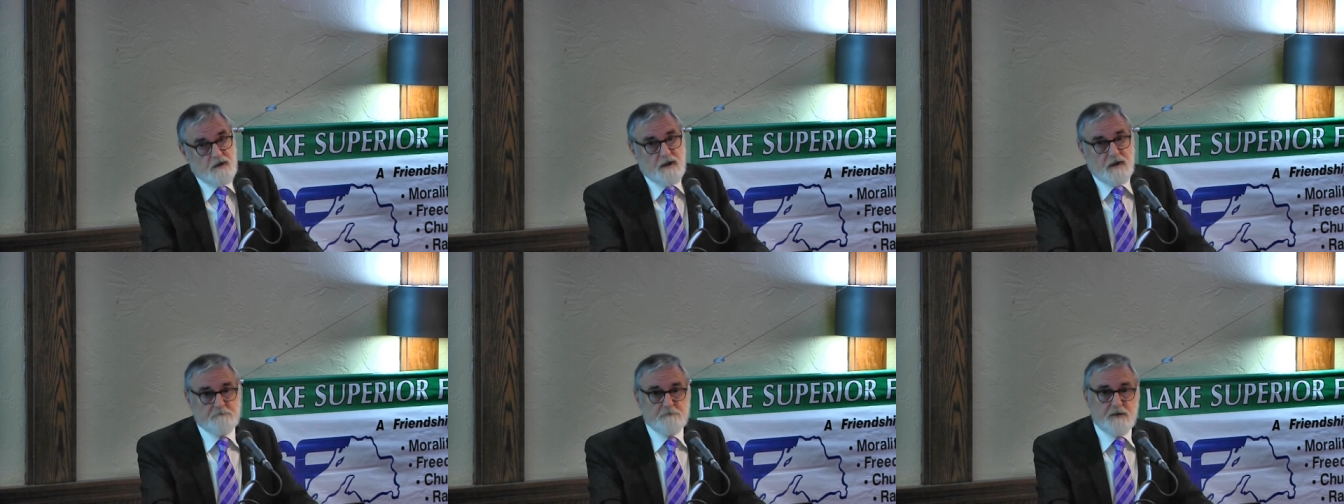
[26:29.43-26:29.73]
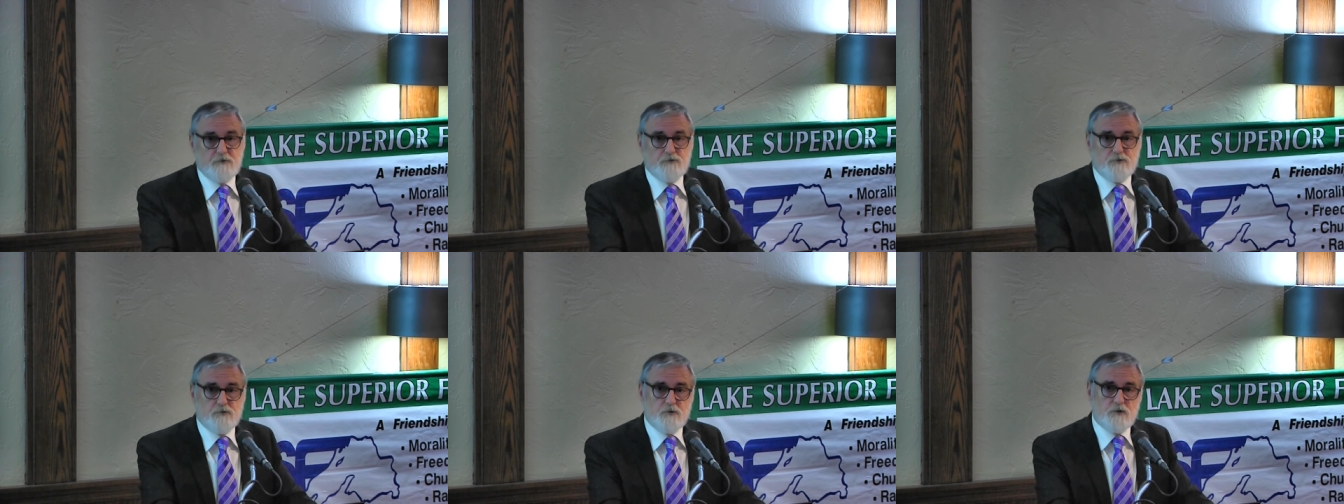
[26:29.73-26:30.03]
and
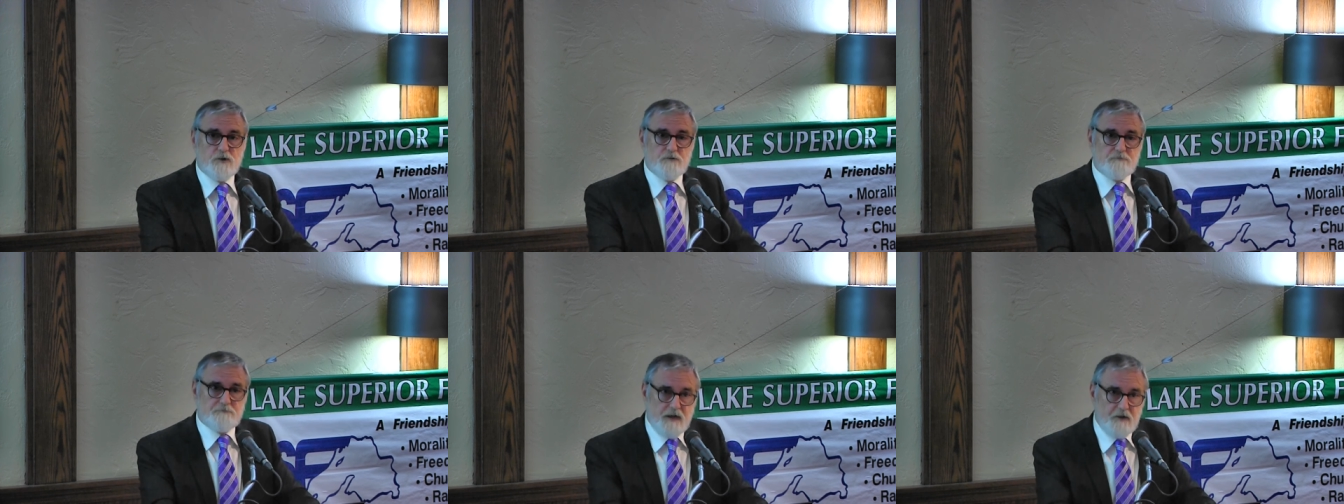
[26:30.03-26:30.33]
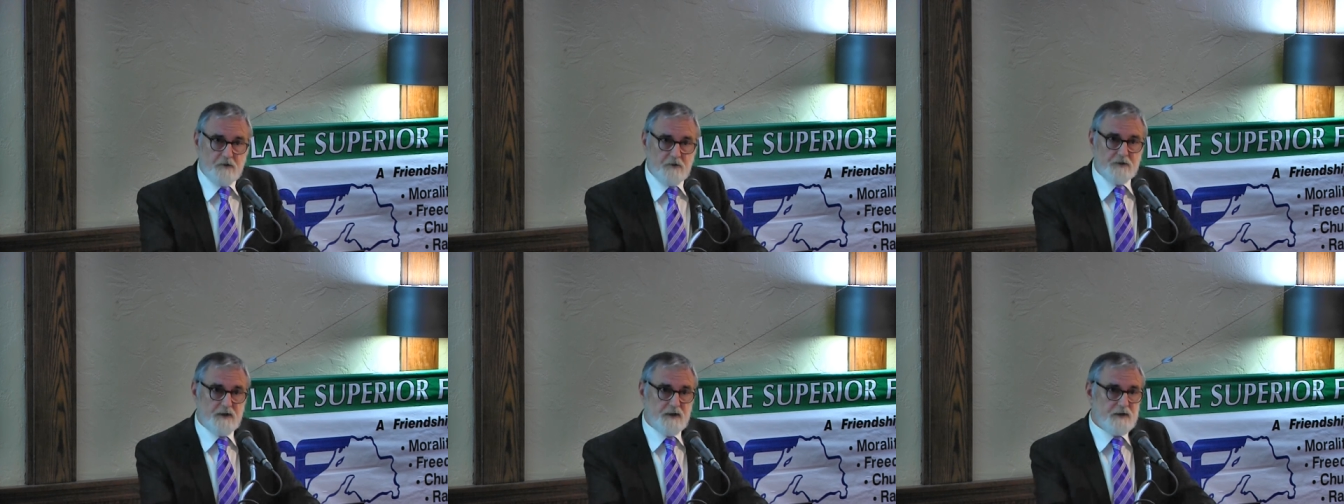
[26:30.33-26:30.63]
make sure you
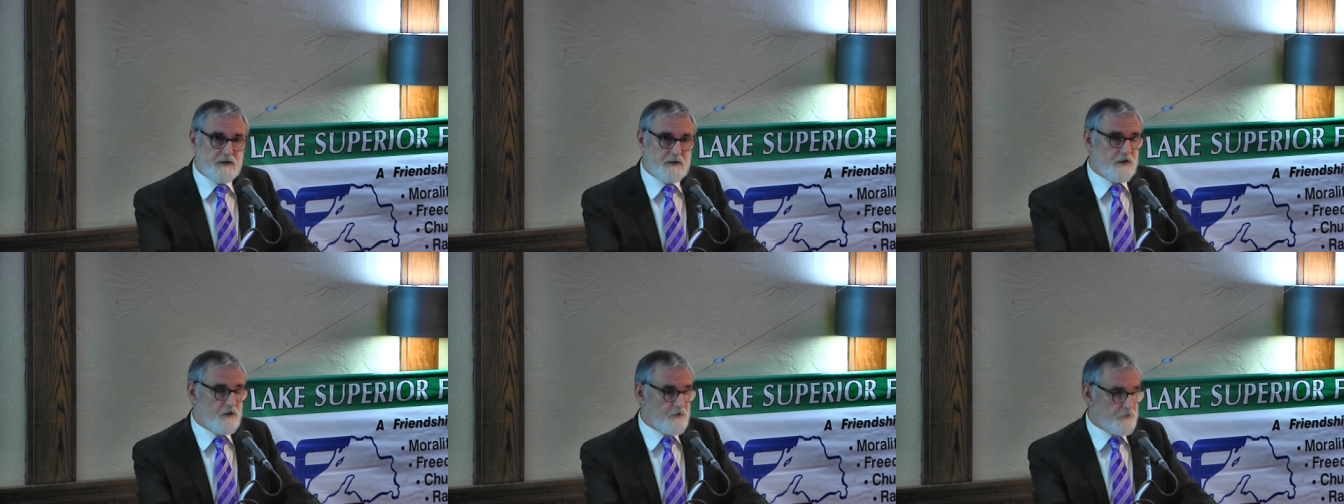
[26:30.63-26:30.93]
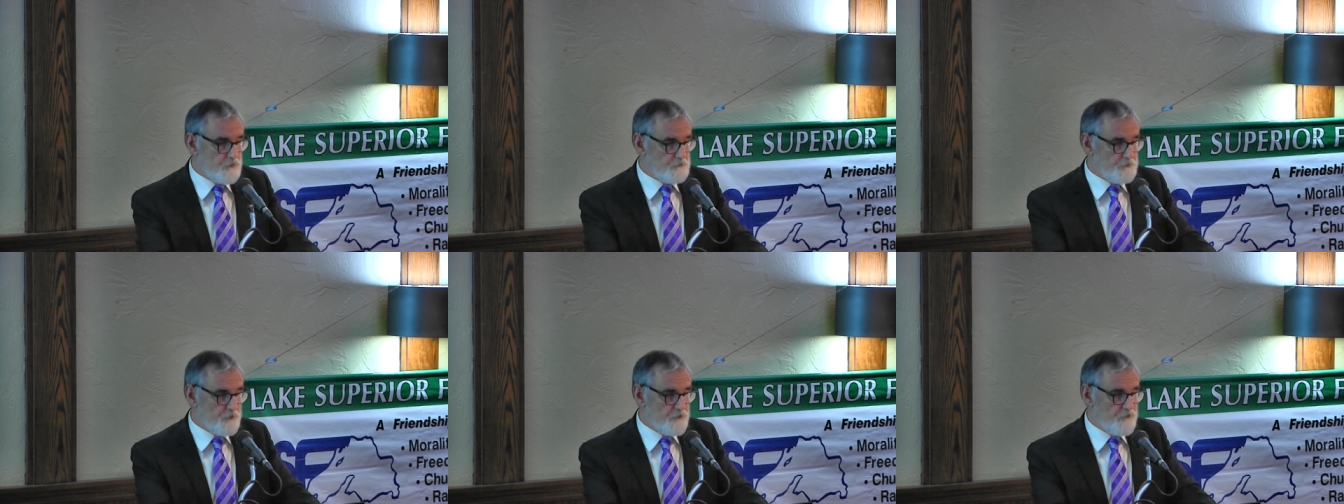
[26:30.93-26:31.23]
validate the
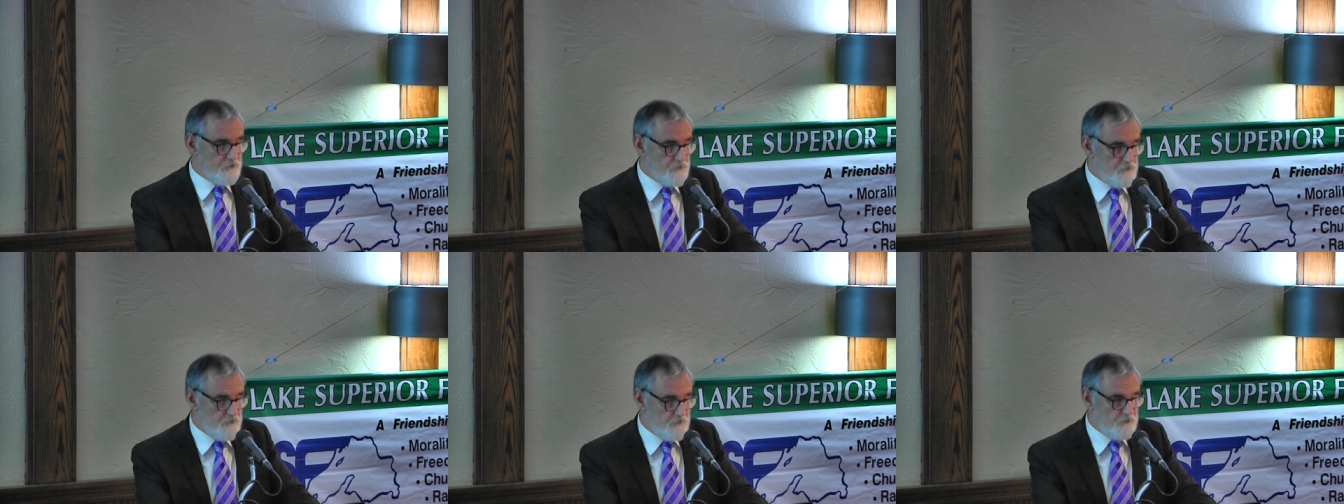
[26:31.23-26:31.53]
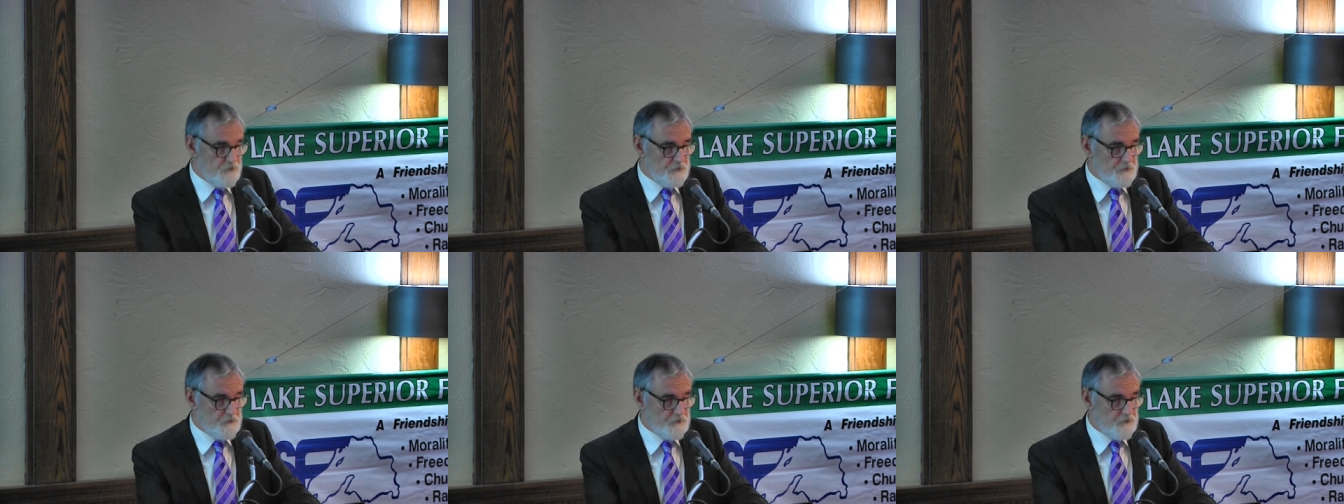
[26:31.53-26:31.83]
other person's
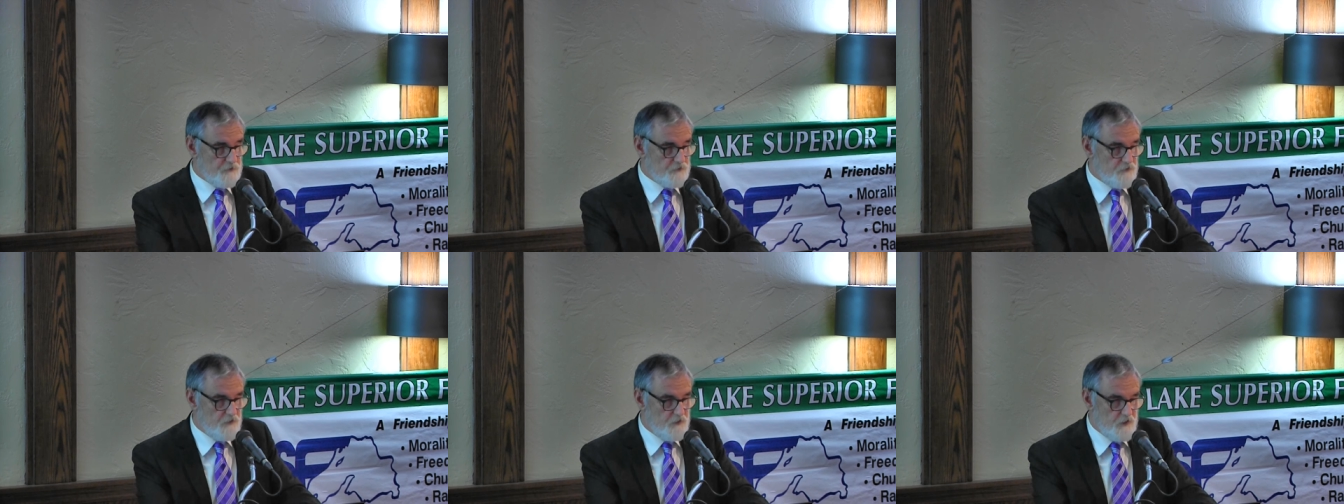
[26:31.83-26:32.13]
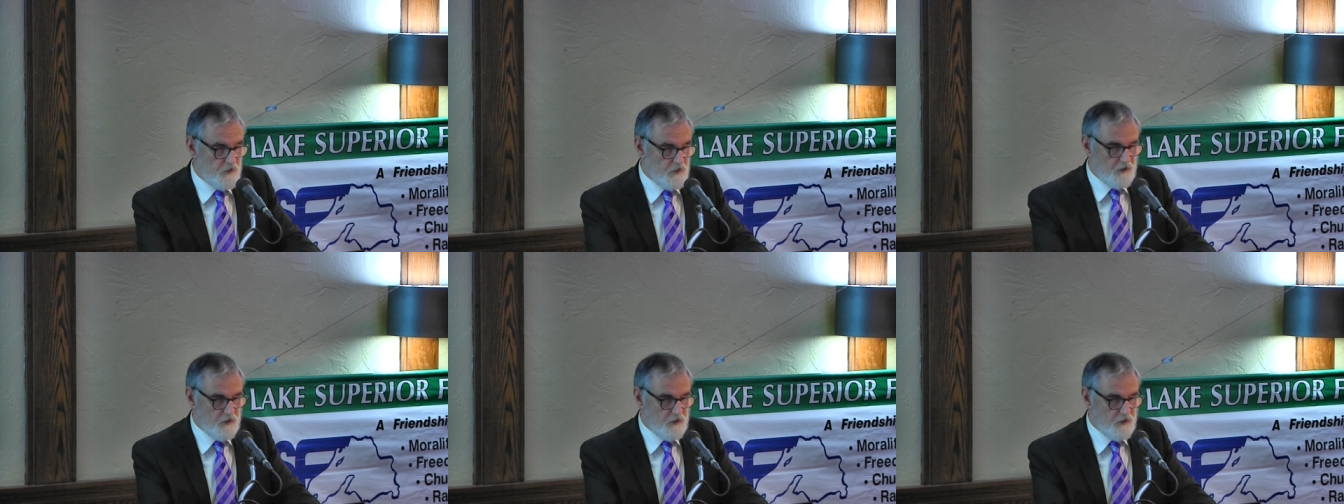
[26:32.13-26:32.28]
feelings.